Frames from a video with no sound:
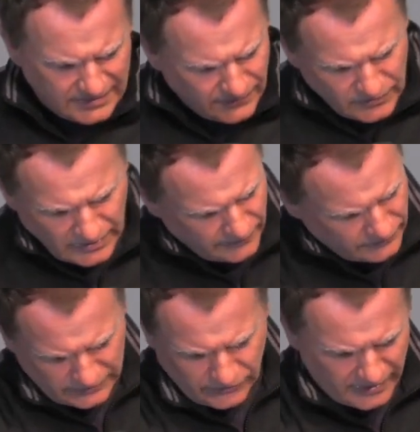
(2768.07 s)
Give your life
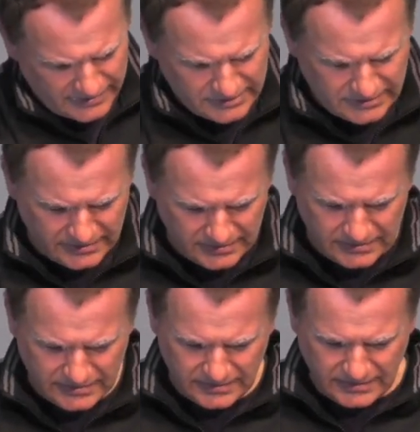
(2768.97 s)
to Christ.
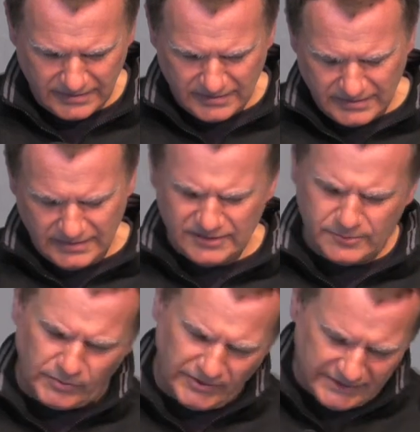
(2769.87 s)
Let's
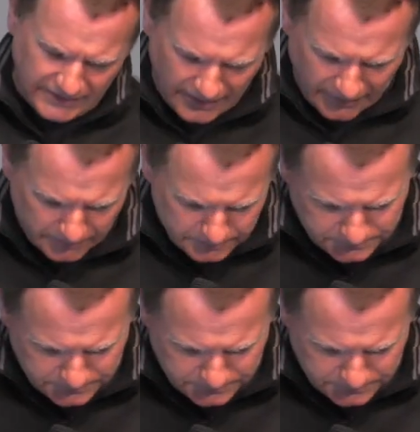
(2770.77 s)
pray together.